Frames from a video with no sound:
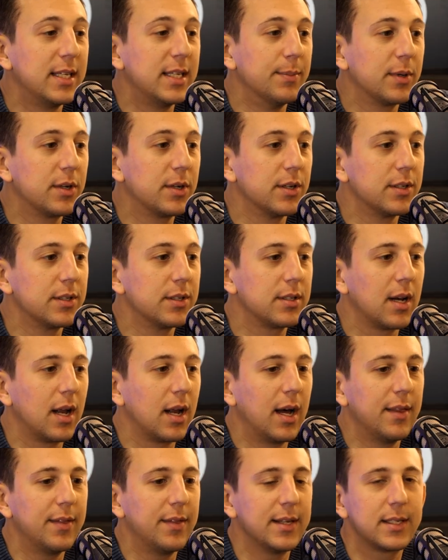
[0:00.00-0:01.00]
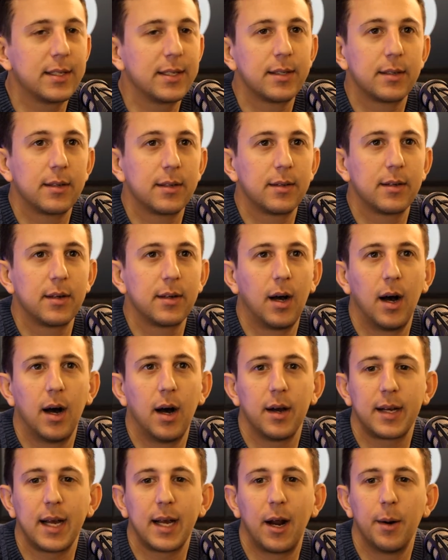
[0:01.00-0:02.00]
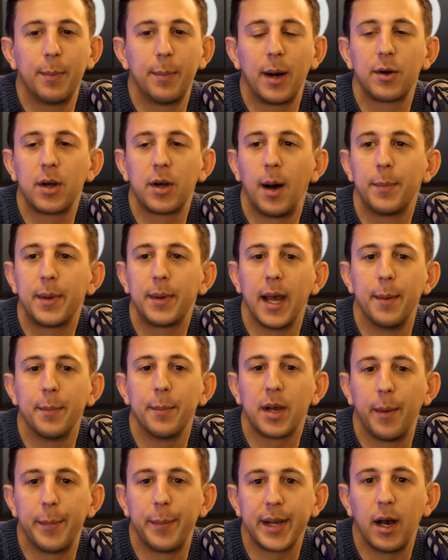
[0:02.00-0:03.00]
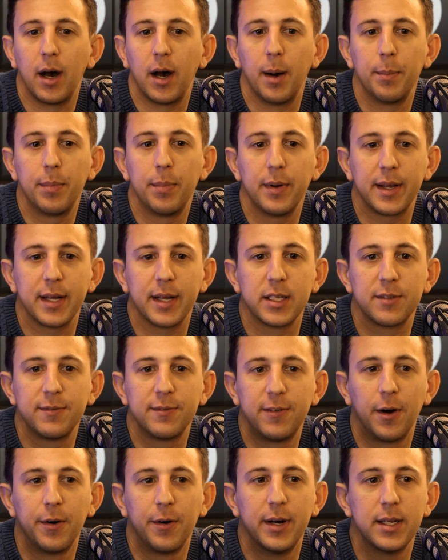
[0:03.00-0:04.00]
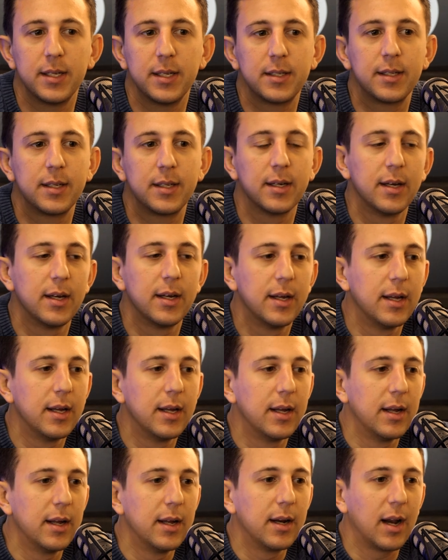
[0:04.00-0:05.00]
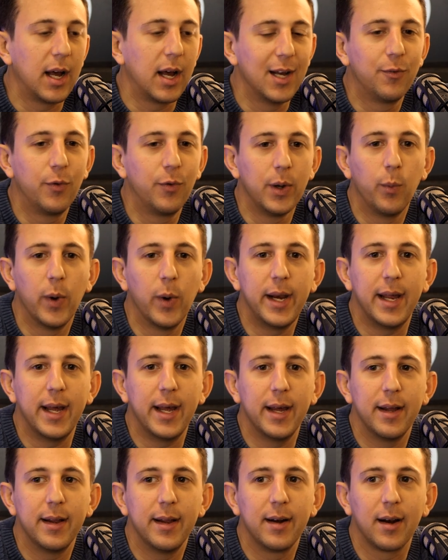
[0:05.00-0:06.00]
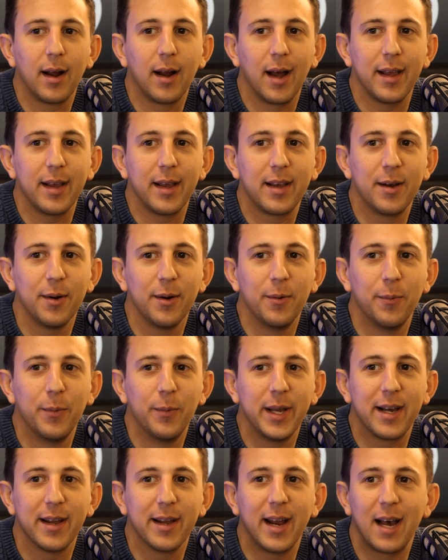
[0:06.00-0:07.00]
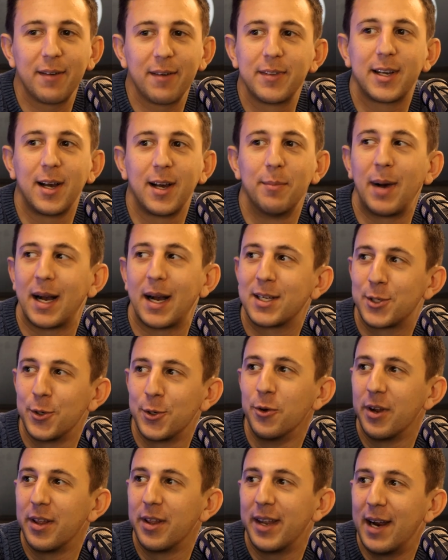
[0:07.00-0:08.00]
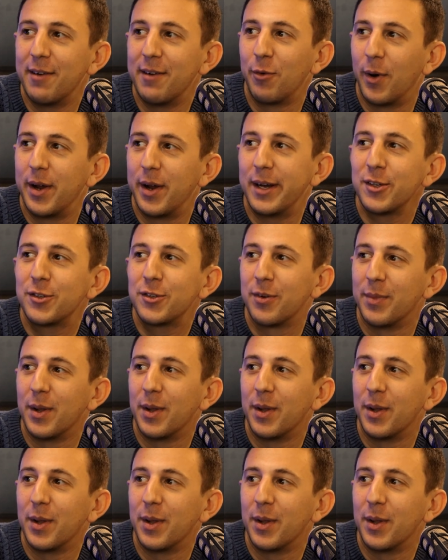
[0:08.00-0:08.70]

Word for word: because like this Car- Carabao Cup game coming up against Forest. If we win it, like we're going to have to come back sooner than everyone else from the